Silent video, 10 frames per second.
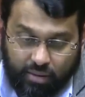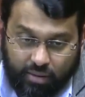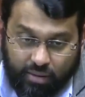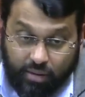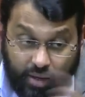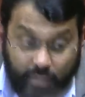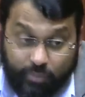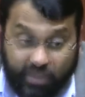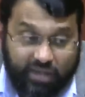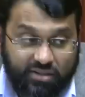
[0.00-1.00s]
Not
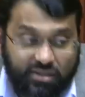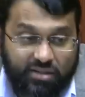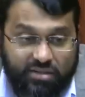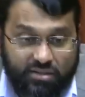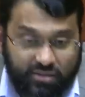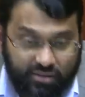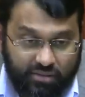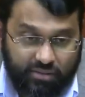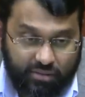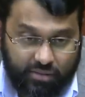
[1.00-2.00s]
because it is
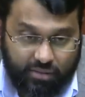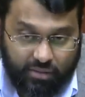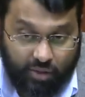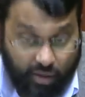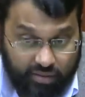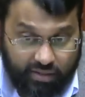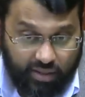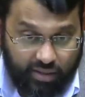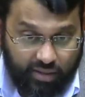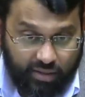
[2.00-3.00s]
holiday.
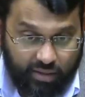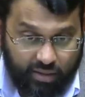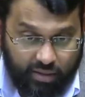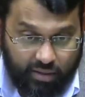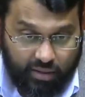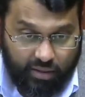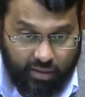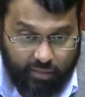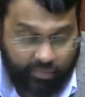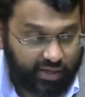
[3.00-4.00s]

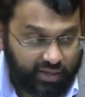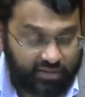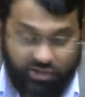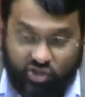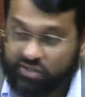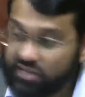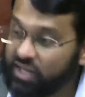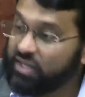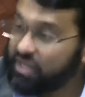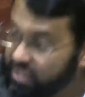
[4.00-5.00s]
Because she
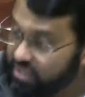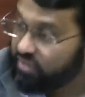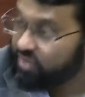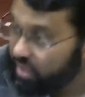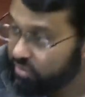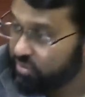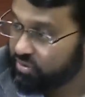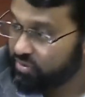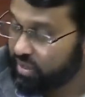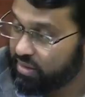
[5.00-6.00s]
said, eat of the
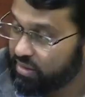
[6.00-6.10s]
others, right?